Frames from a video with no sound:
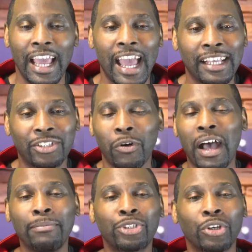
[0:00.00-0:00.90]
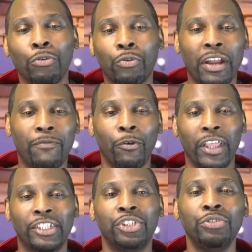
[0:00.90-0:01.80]
And so I'm so grateful
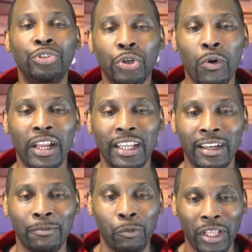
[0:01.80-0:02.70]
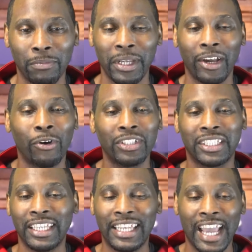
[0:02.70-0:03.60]
that you joined in with me on
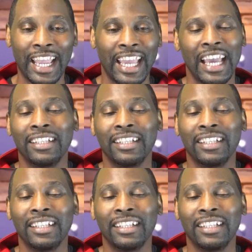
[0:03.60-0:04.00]
today